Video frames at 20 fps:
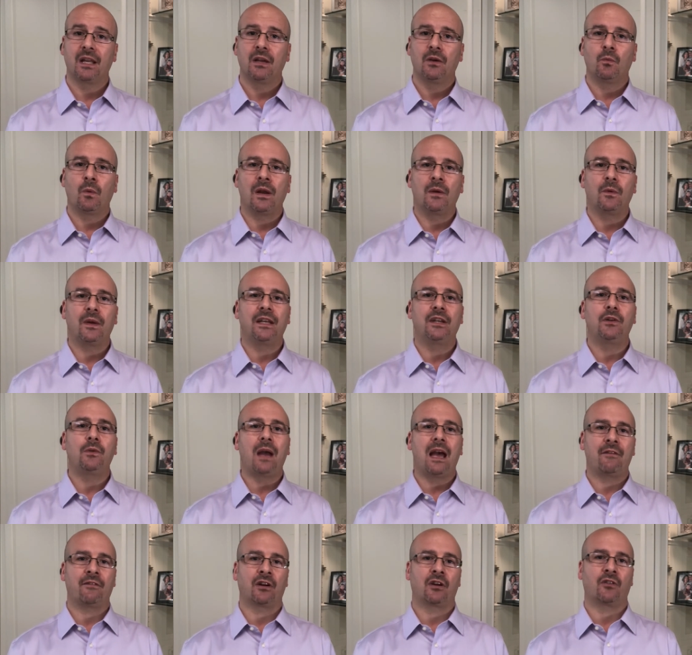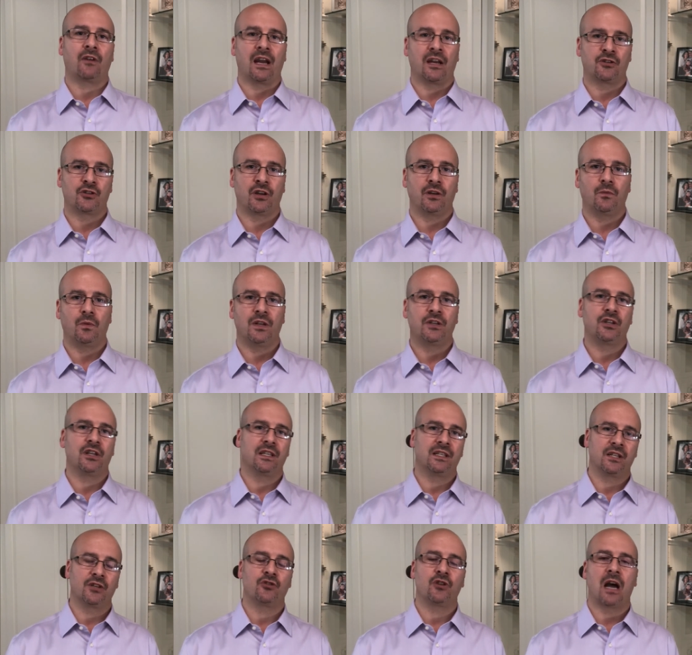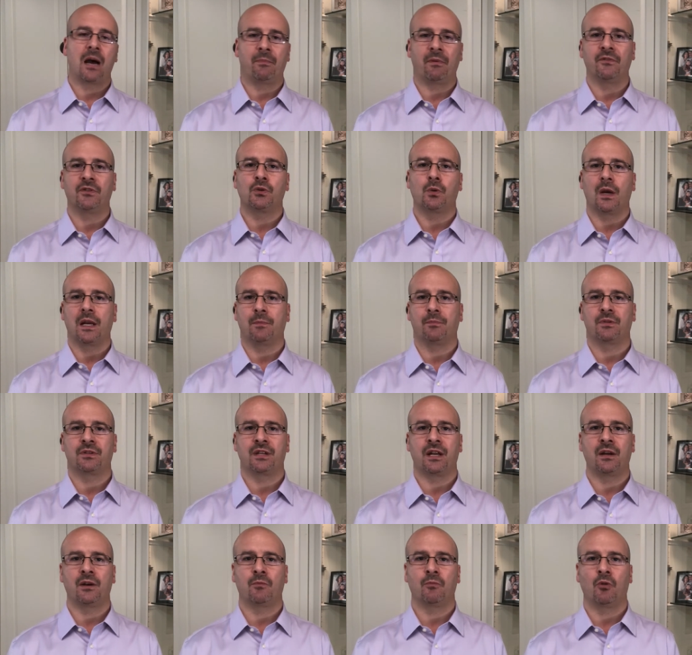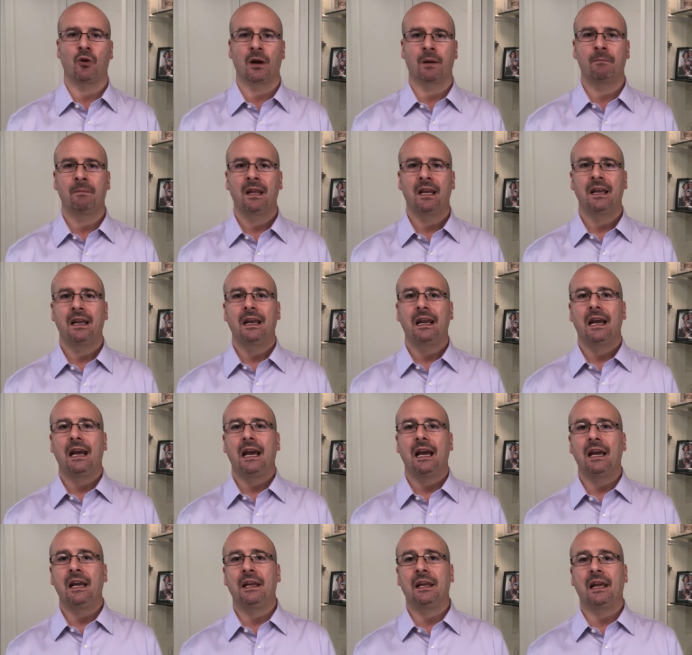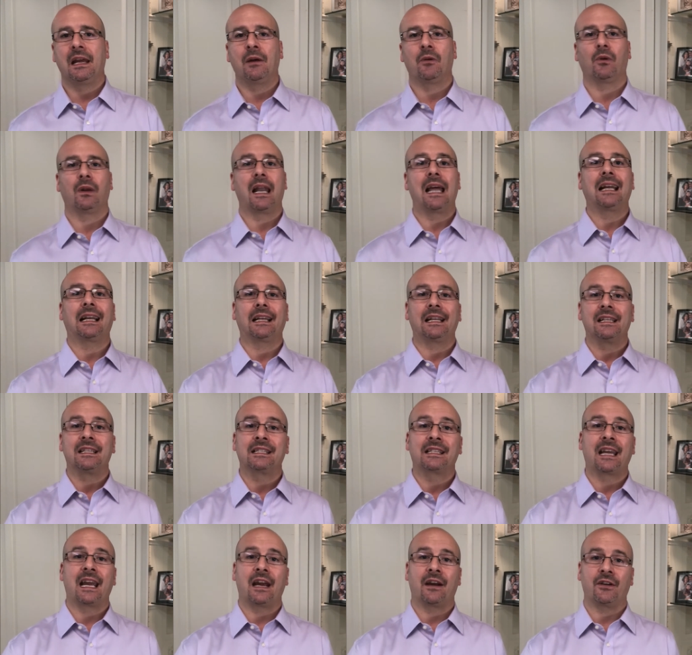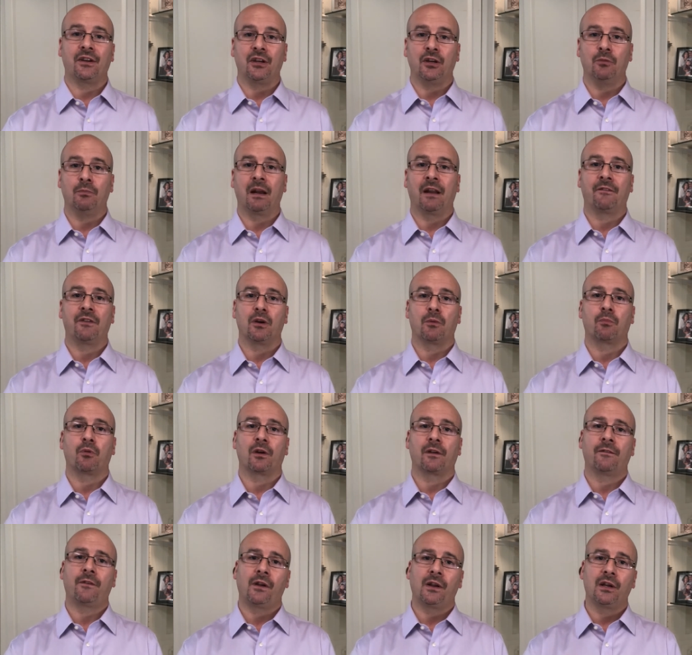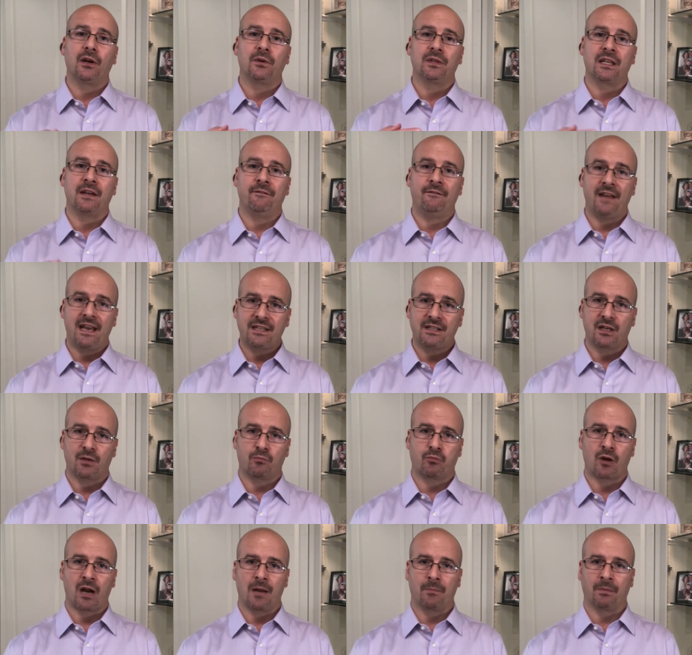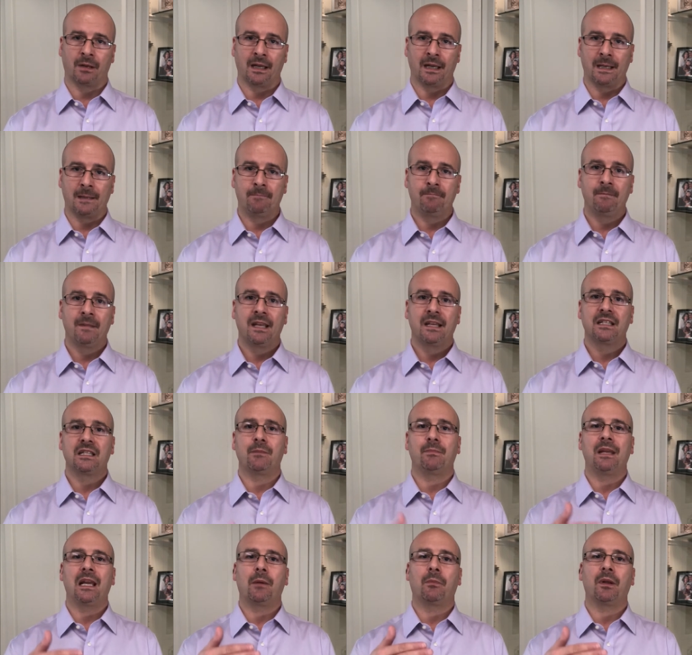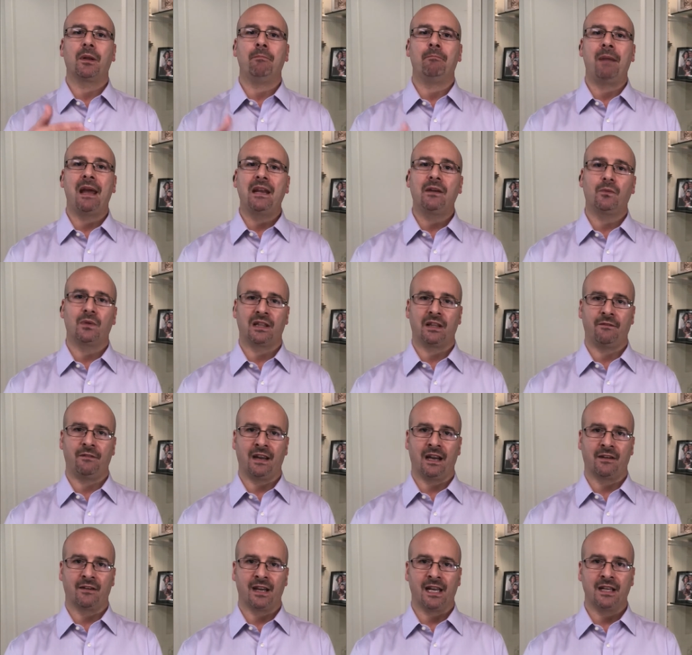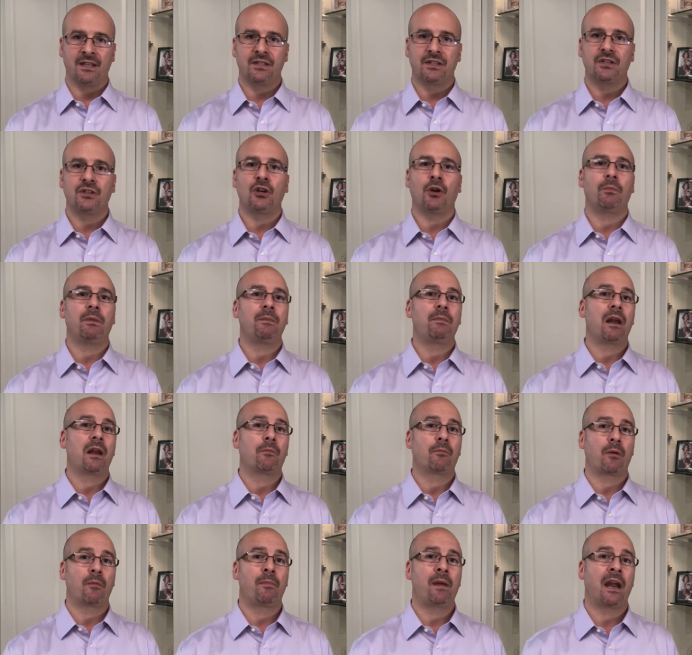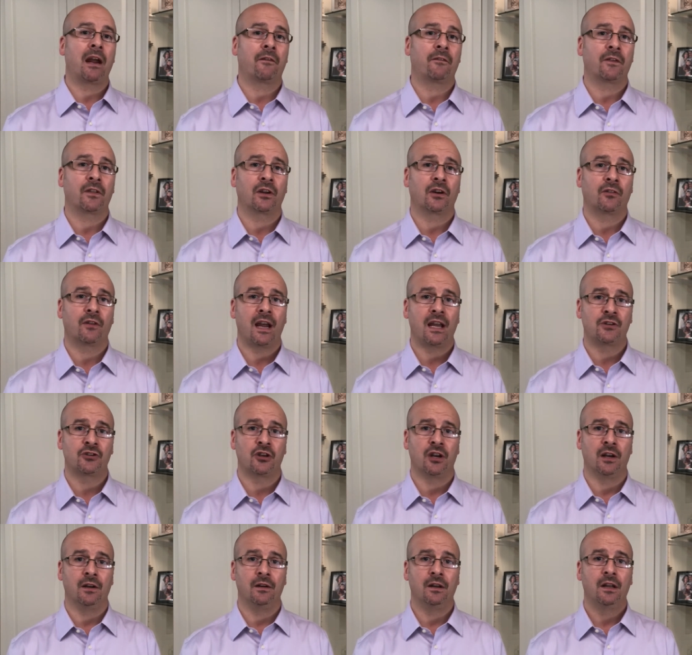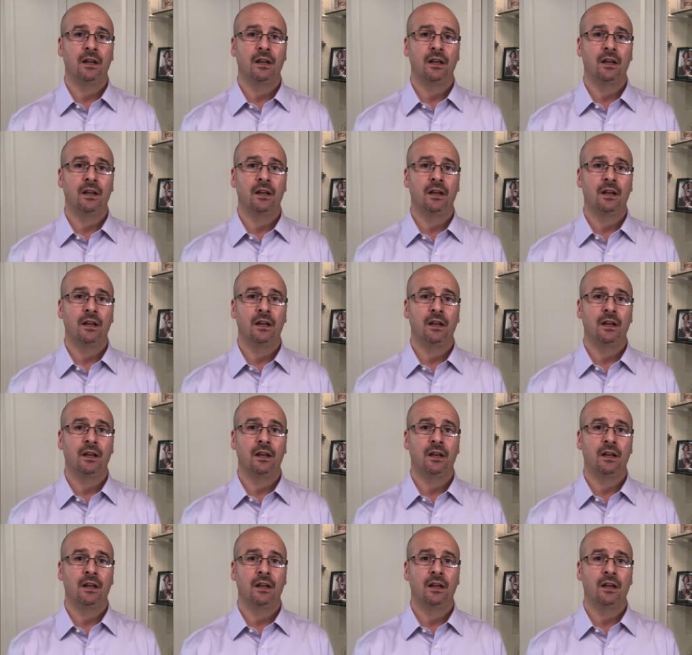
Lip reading: When we do have a correction, which is a drop of 20% or more, it will likely scare you. But if your portfolio is invested properly, to be able to bend with the variance, you'll be better prepared for the correction.